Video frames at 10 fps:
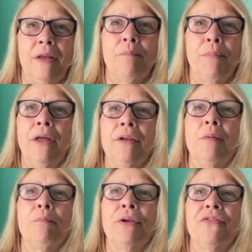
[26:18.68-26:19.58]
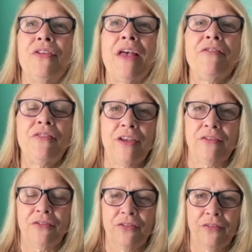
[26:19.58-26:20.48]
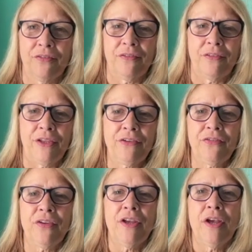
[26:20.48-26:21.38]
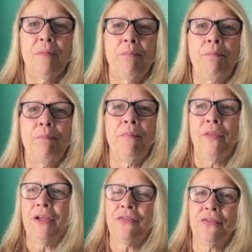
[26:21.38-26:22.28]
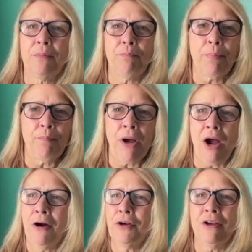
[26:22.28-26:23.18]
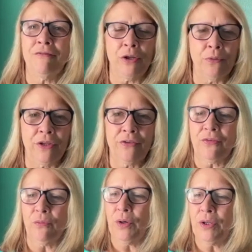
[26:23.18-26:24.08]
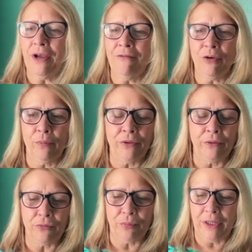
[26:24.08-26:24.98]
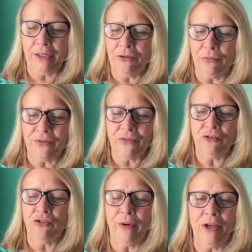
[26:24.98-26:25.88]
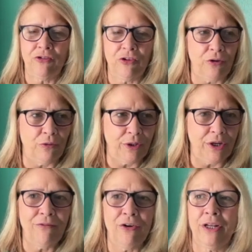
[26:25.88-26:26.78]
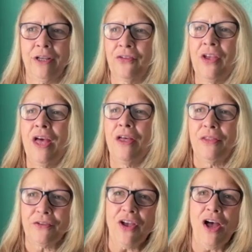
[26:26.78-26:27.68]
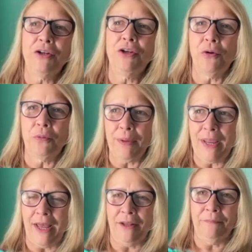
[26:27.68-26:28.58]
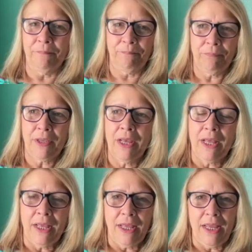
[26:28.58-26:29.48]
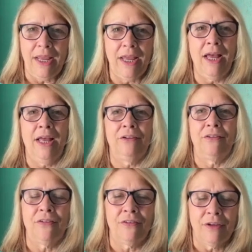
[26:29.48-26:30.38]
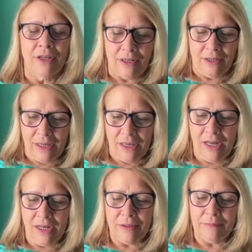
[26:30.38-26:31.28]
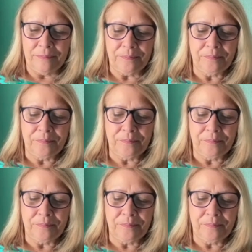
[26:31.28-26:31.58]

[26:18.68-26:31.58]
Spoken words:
but possesses this this part of you, this whatever, whether it's related to a situation or whatever it is, this unknown man. And um,